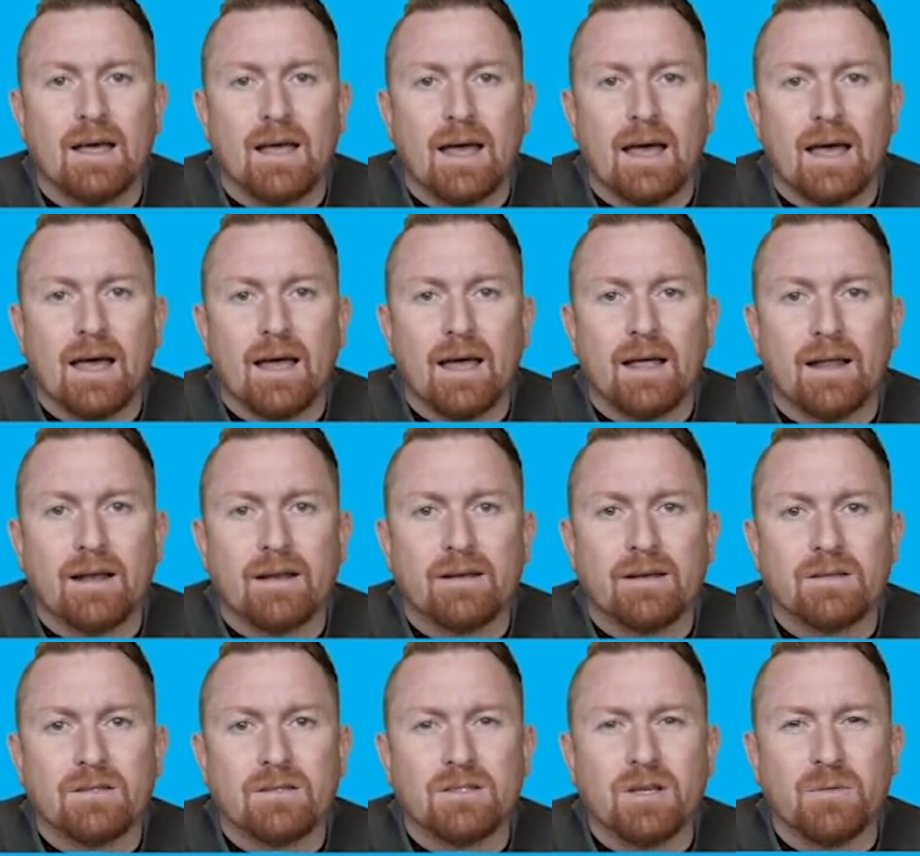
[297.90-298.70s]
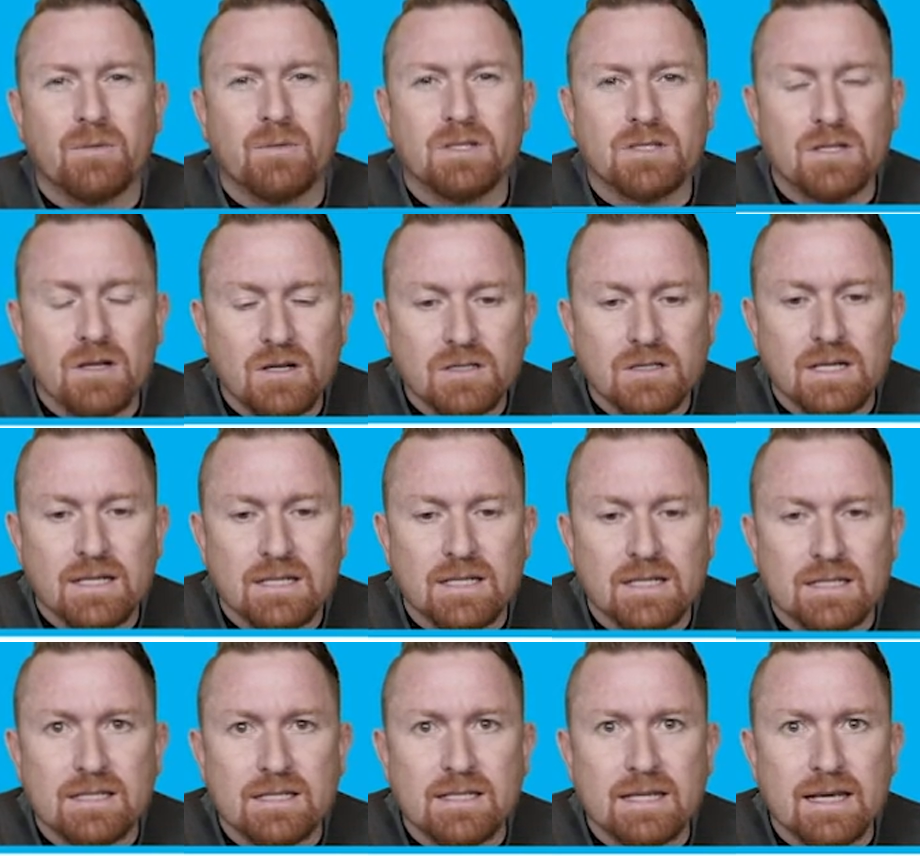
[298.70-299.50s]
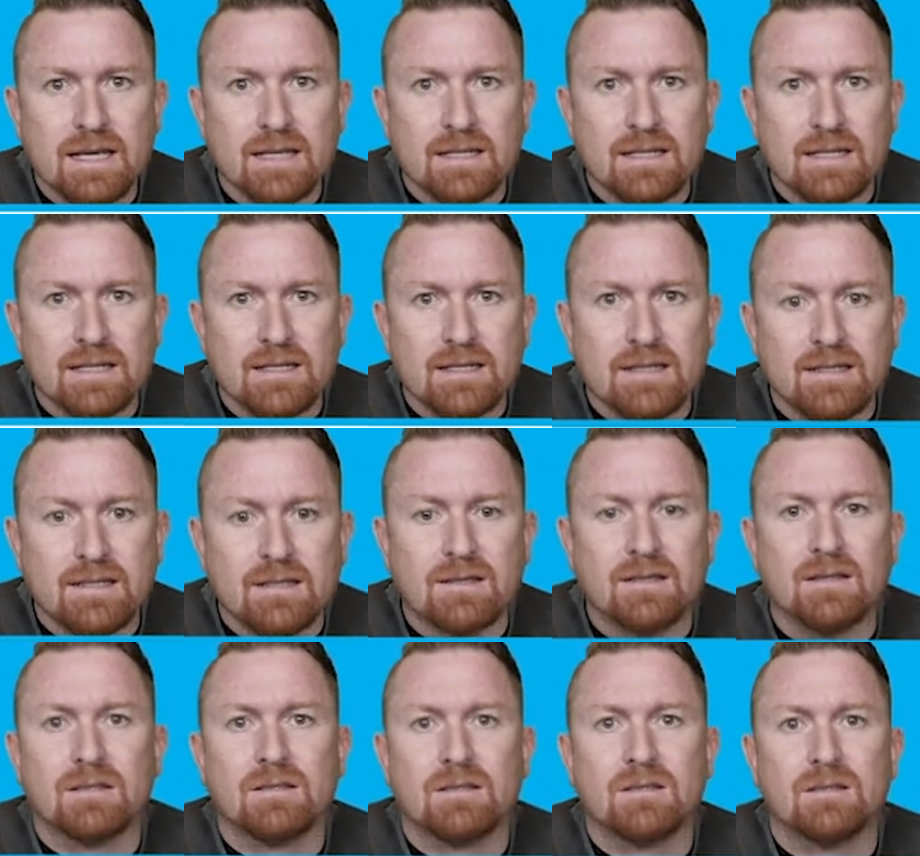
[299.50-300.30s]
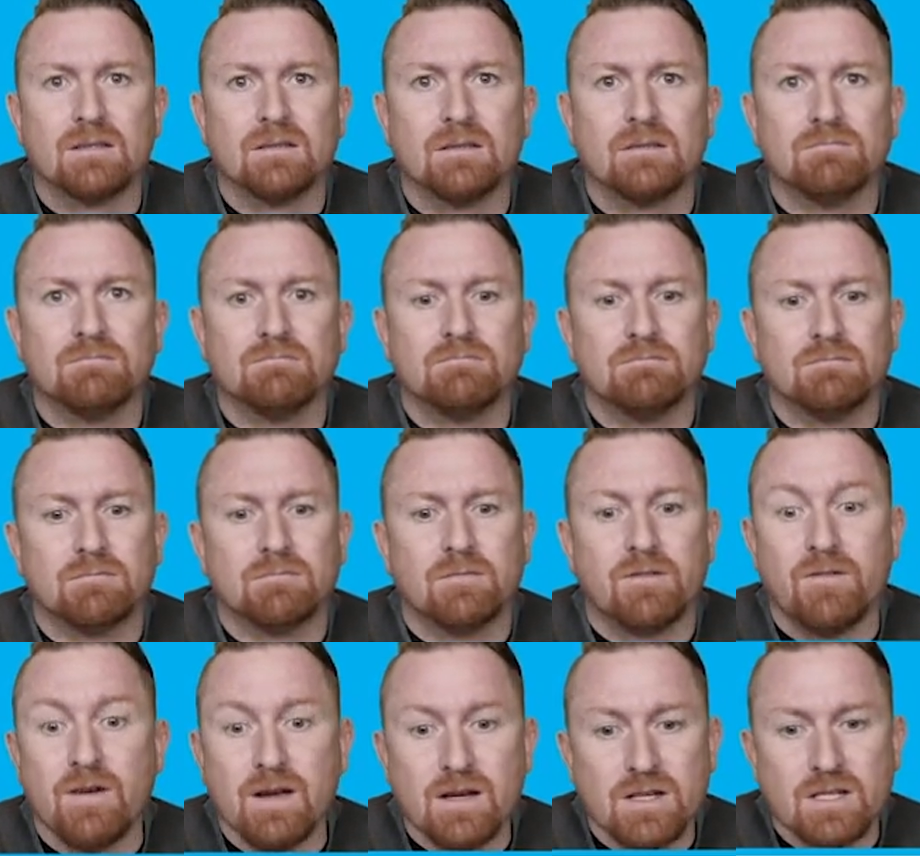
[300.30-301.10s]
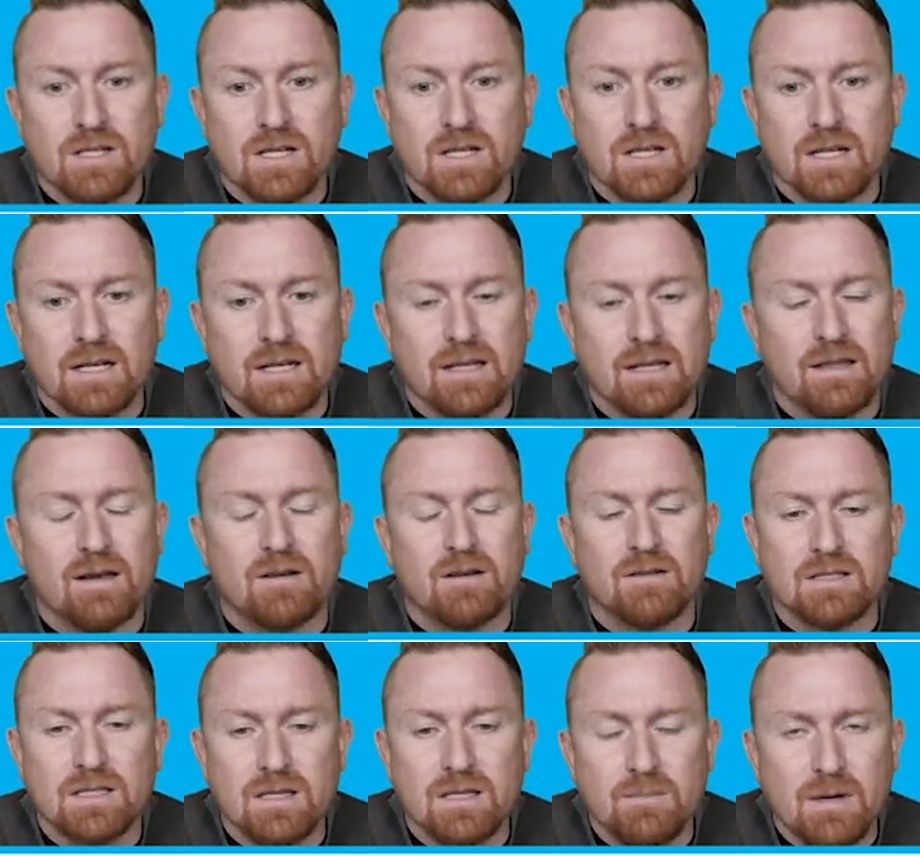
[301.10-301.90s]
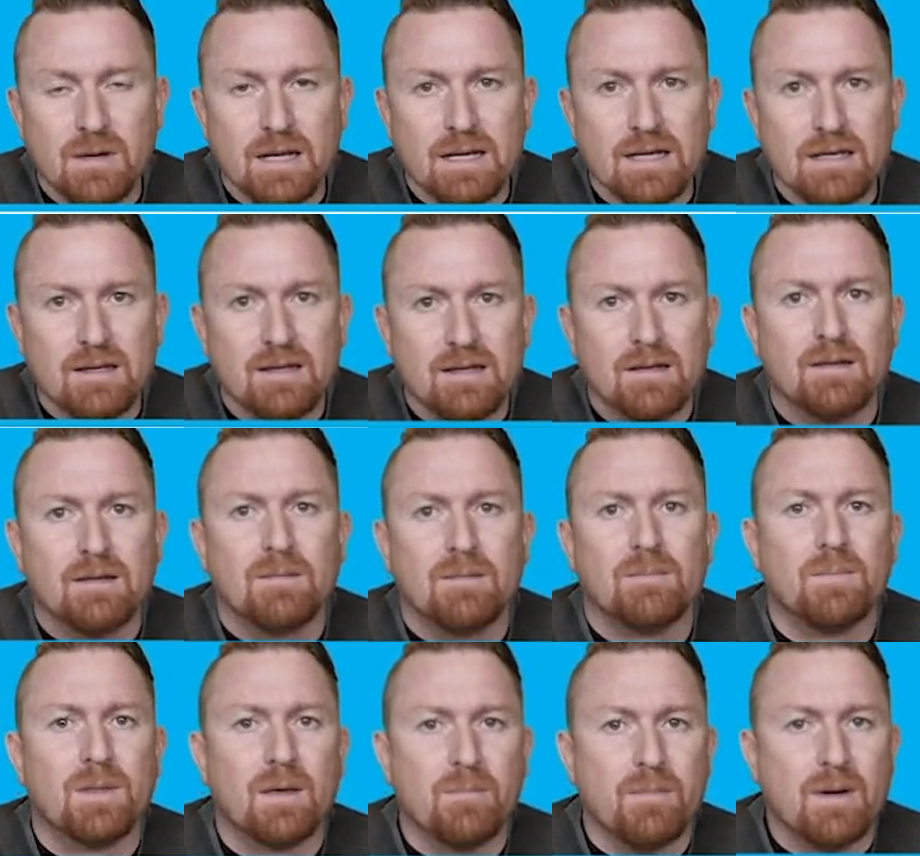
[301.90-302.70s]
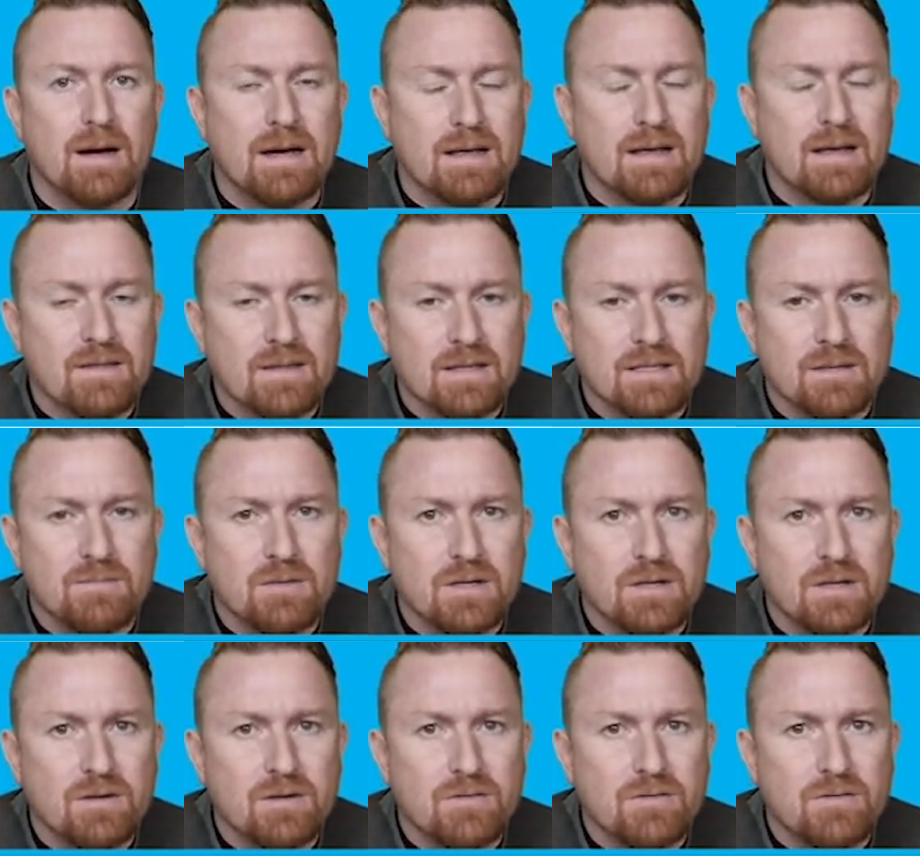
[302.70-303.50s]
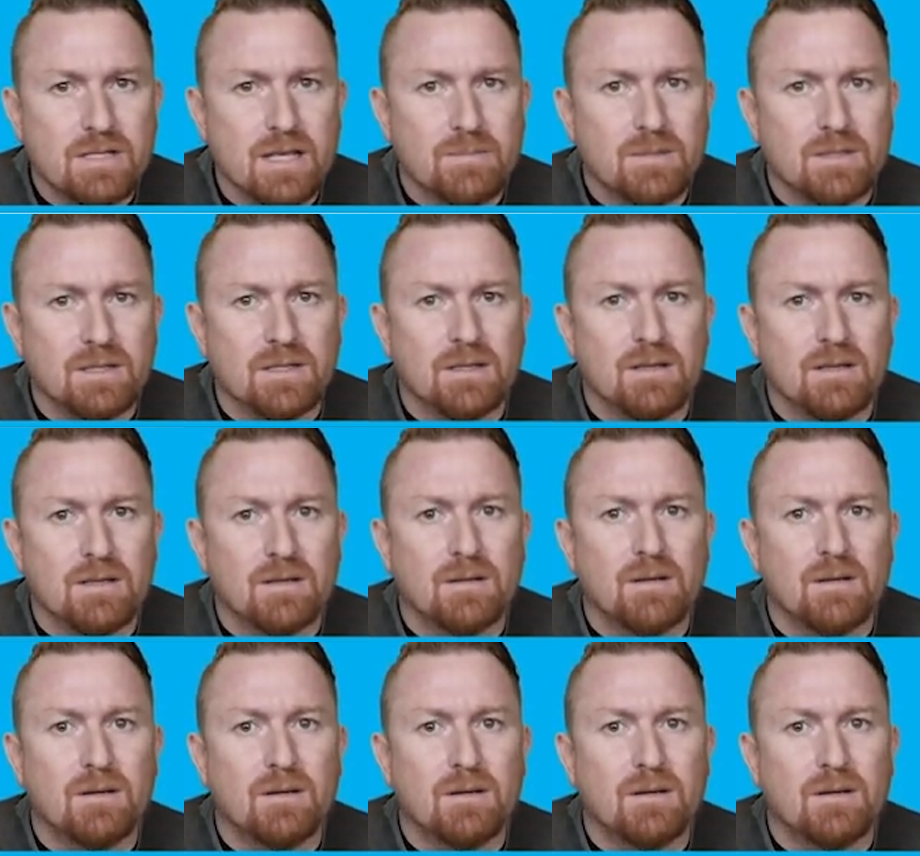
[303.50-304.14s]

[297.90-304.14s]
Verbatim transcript: And so we start to understand that functionally they are similar, they bind the similar receptor,